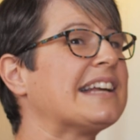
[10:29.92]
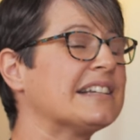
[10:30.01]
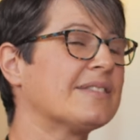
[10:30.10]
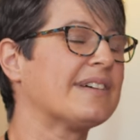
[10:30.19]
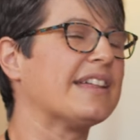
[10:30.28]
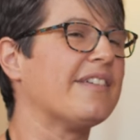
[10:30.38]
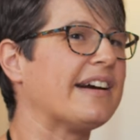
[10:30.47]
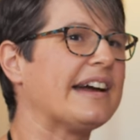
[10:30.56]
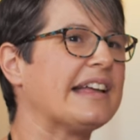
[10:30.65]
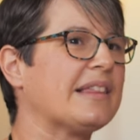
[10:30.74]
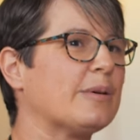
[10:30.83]
started with a
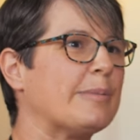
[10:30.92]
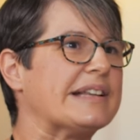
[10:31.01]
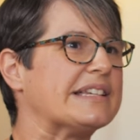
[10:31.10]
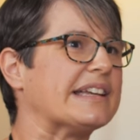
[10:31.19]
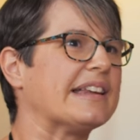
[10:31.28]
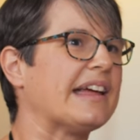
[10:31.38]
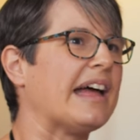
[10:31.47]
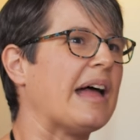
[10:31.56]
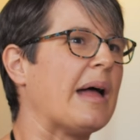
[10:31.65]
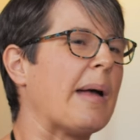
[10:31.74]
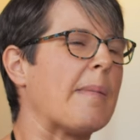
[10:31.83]
very low budget.
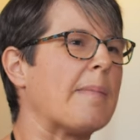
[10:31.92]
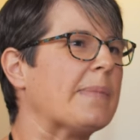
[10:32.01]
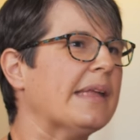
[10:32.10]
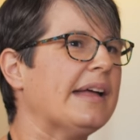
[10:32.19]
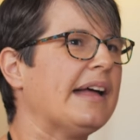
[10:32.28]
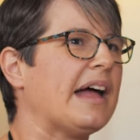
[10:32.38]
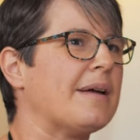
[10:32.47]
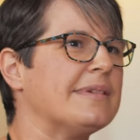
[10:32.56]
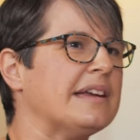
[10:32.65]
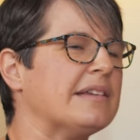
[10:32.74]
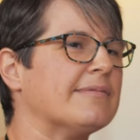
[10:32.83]
Yeah. Um, I
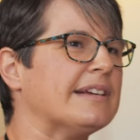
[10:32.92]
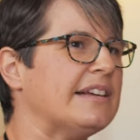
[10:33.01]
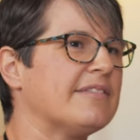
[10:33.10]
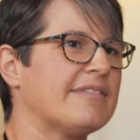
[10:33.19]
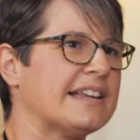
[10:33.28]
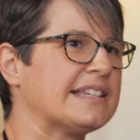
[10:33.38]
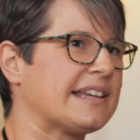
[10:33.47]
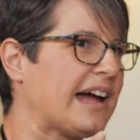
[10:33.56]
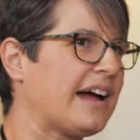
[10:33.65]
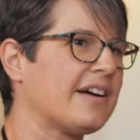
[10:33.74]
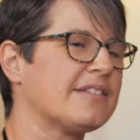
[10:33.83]
mean, we rented a
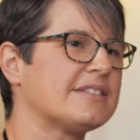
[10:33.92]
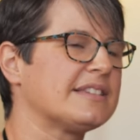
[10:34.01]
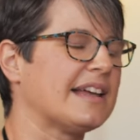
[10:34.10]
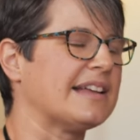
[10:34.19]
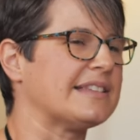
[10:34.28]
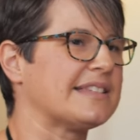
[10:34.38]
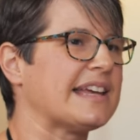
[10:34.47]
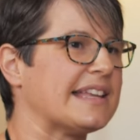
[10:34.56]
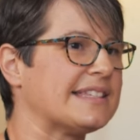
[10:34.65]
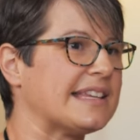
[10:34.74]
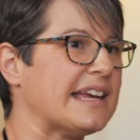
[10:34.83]
house. As I say,
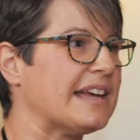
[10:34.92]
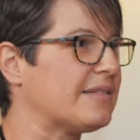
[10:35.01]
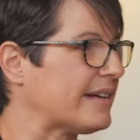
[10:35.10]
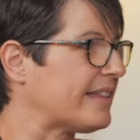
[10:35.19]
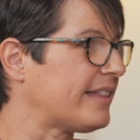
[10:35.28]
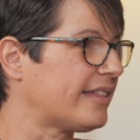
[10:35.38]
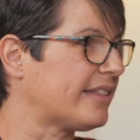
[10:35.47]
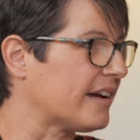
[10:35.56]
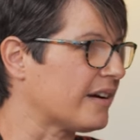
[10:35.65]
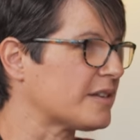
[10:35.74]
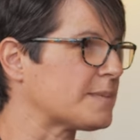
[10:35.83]
I stayed with the
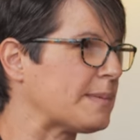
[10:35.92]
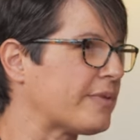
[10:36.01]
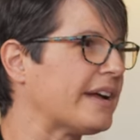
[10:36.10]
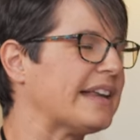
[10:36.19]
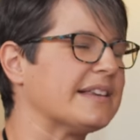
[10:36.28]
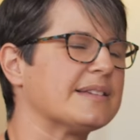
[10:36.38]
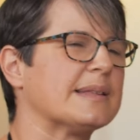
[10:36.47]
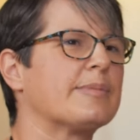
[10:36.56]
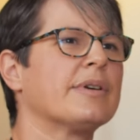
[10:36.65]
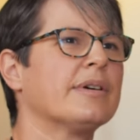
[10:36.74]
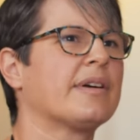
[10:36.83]
girls we brought into
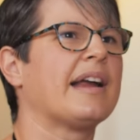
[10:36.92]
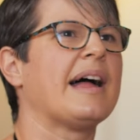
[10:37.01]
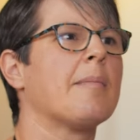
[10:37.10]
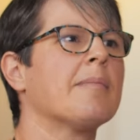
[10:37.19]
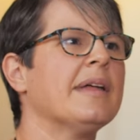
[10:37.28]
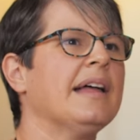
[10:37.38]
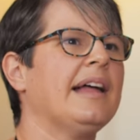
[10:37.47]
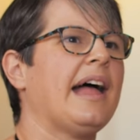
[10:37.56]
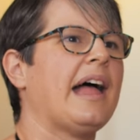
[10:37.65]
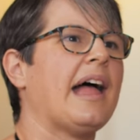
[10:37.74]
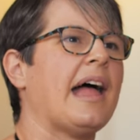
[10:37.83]
mm. the program.
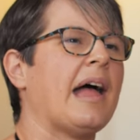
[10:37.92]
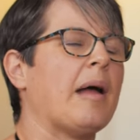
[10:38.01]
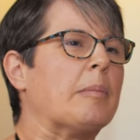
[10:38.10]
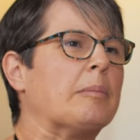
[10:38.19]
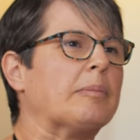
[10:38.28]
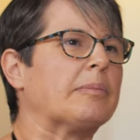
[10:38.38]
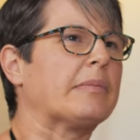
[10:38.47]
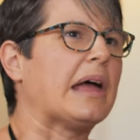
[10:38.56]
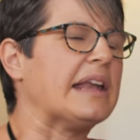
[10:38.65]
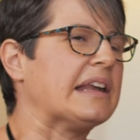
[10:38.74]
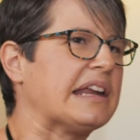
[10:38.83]
Mm. Um,
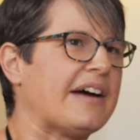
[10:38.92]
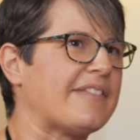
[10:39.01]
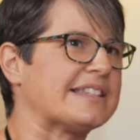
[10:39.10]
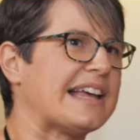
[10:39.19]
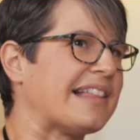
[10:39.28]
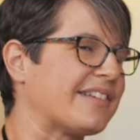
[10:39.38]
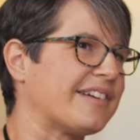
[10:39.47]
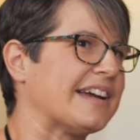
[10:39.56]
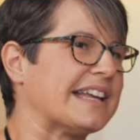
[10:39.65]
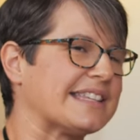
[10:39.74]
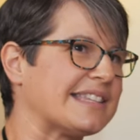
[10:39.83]
I didn't have a
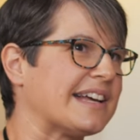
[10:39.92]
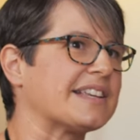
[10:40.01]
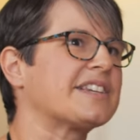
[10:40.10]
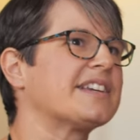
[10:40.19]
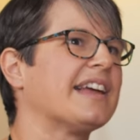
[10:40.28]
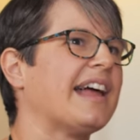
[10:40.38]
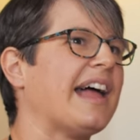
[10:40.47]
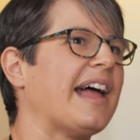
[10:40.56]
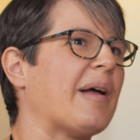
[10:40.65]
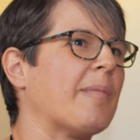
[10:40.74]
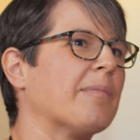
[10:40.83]
salary as such,
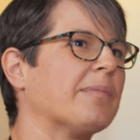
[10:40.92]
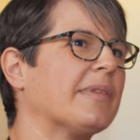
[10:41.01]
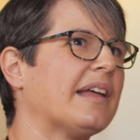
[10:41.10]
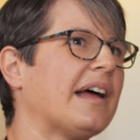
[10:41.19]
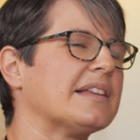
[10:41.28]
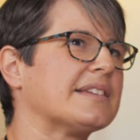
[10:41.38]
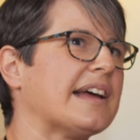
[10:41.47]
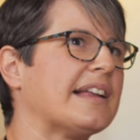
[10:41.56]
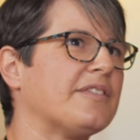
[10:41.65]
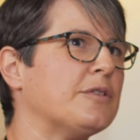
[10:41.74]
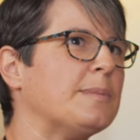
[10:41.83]
um, as I
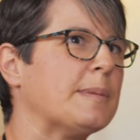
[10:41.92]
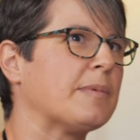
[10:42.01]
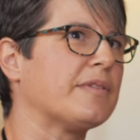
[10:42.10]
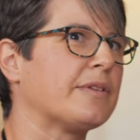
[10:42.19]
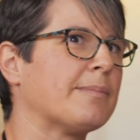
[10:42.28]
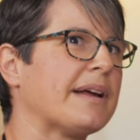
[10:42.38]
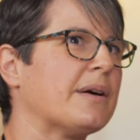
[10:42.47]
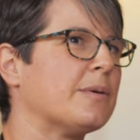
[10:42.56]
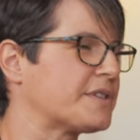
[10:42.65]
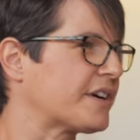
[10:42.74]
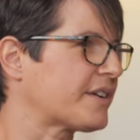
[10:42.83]
had a few people from my
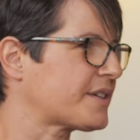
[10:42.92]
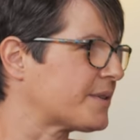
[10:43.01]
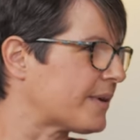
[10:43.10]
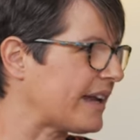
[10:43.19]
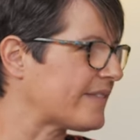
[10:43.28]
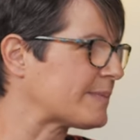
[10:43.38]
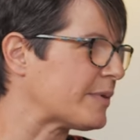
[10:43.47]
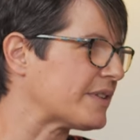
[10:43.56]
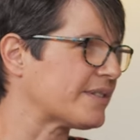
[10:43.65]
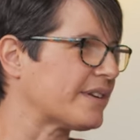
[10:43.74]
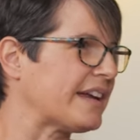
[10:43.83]
home church who kind of
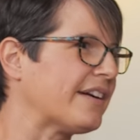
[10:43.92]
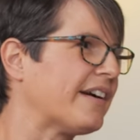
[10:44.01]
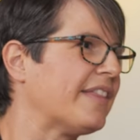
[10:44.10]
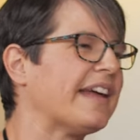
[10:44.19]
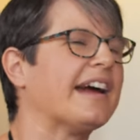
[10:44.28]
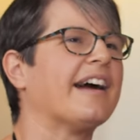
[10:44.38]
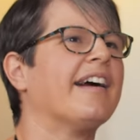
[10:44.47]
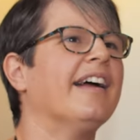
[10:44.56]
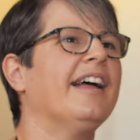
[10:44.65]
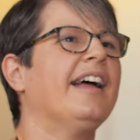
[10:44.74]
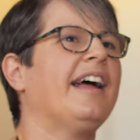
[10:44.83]
sponsored here and there.
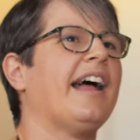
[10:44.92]
Mm.